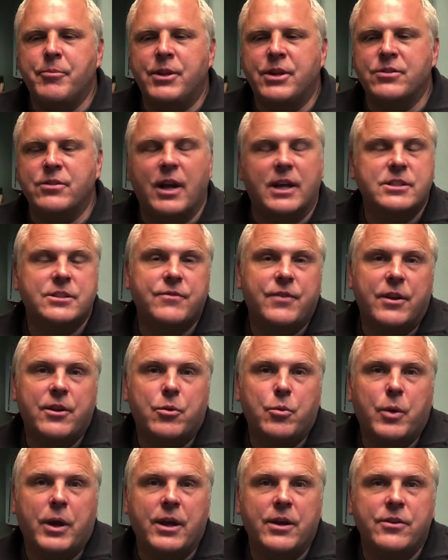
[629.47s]
There's lots of other
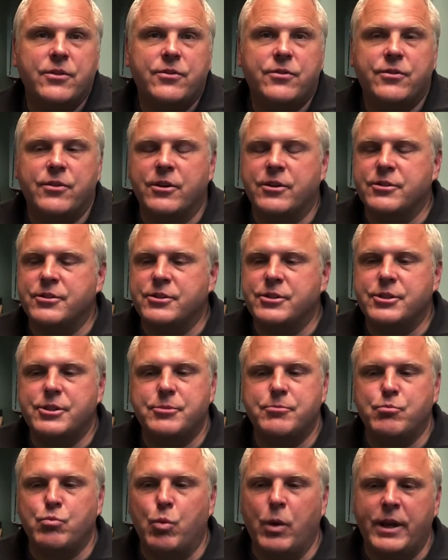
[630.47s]
ways.
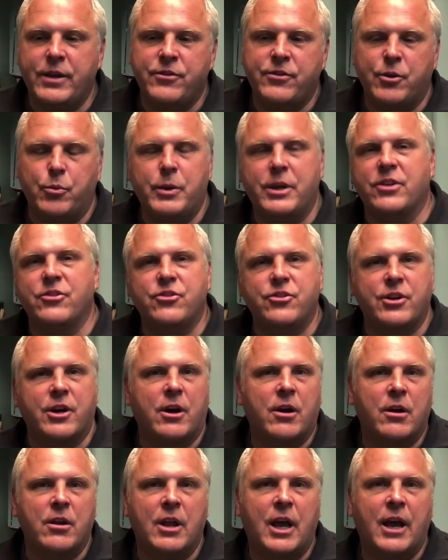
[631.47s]
There's ways that we can
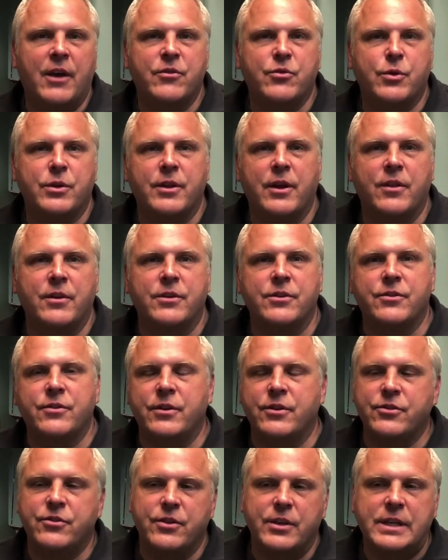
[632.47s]
share our lives with others.
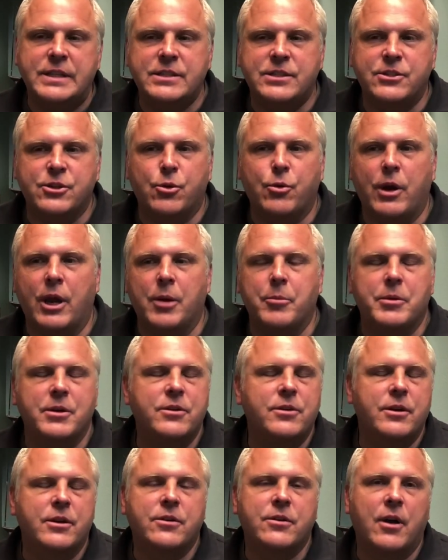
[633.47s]
There's Instagram and
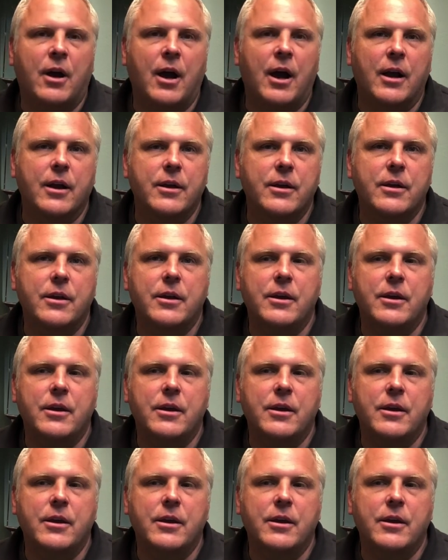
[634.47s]
TikTok.